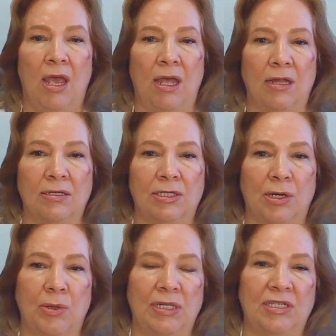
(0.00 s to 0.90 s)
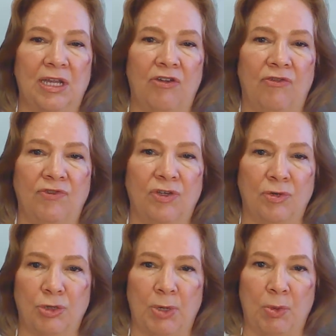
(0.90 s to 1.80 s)
And so it
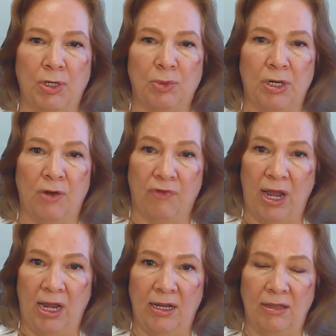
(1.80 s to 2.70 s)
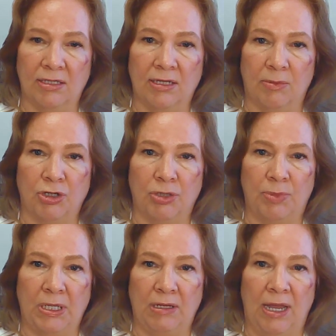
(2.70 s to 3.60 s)
should be 120 over 80. This number
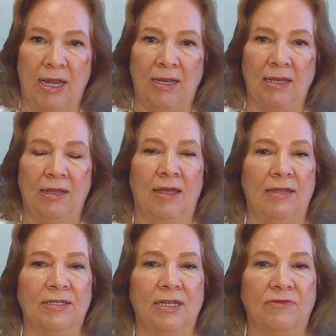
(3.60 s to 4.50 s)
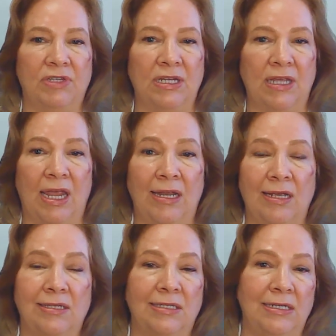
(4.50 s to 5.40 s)
should be 80. Instead of seeing 80,
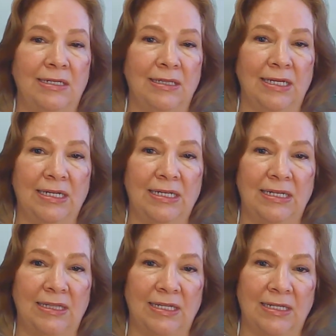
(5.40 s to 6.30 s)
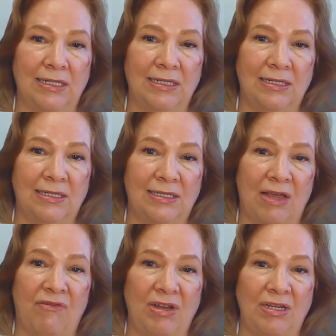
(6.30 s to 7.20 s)
I see like in the
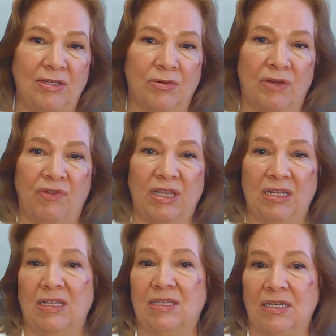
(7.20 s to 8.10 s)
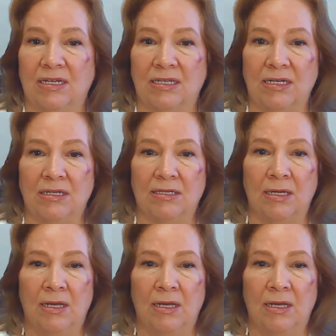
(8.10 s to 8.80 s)
70s or even in the 60s.